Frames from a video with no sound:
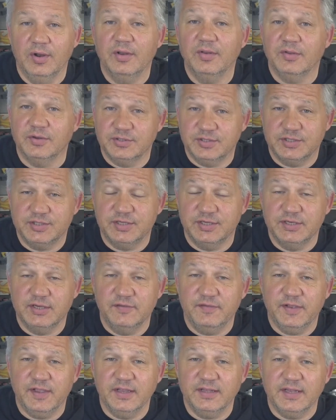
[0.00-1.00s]
There's a
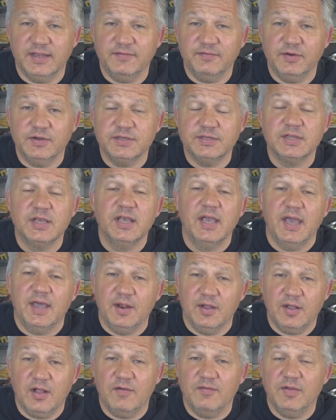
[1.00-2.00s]
significant difference, and
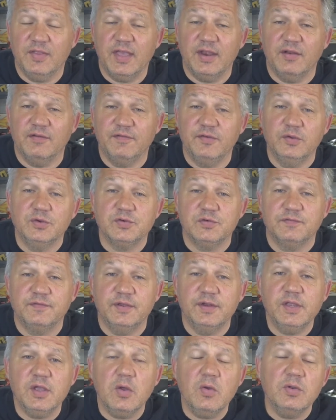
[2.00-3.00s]
I'll cover that in a future
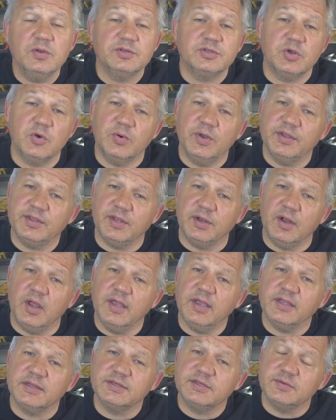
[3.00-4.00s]
video. So hit the
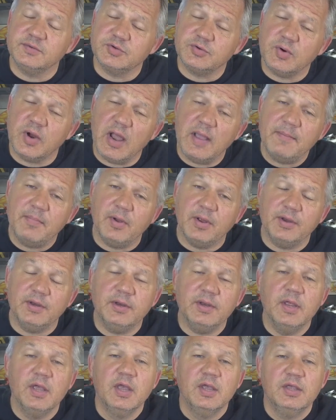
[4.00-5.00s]
like and subscribe
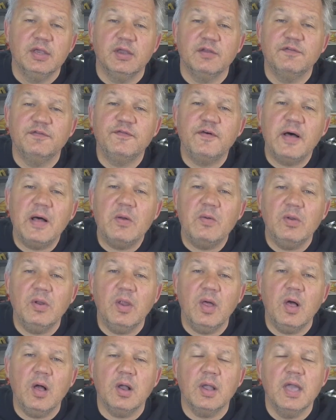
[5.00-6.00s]
button. You can follow
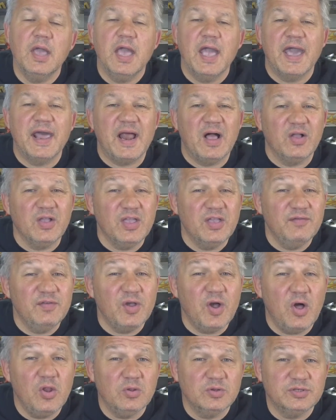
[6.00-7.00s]
along, and I'll give
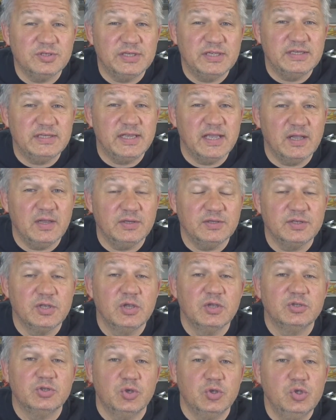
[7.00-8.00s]
you all those details
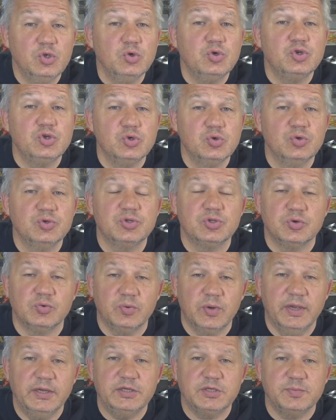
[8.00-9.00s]
so you choose the
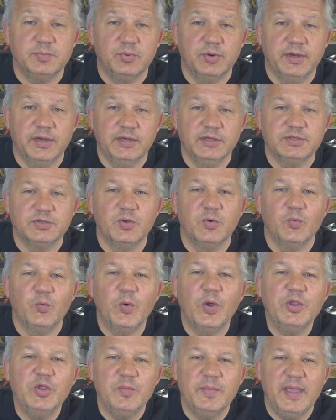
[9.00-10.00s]
right springs
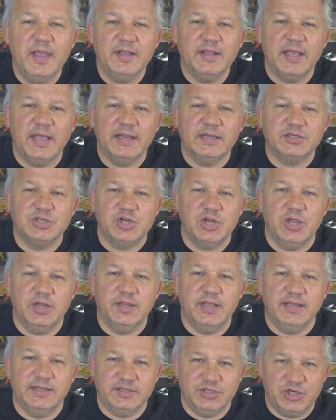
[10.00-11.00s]
when you make
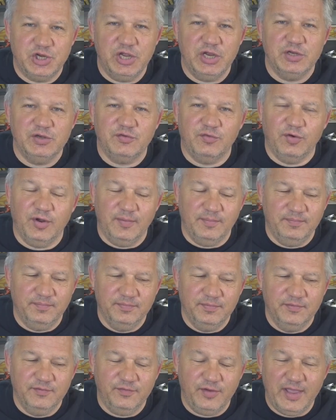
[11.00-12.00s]
that change from
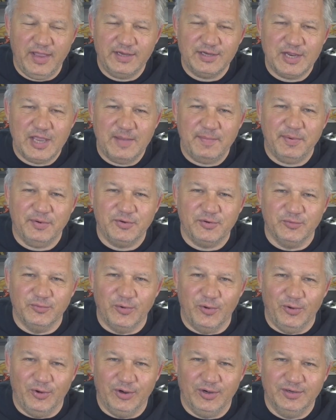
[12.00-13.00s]
flat tappet to
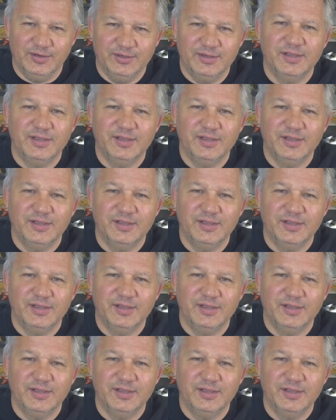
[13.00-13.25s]
roller.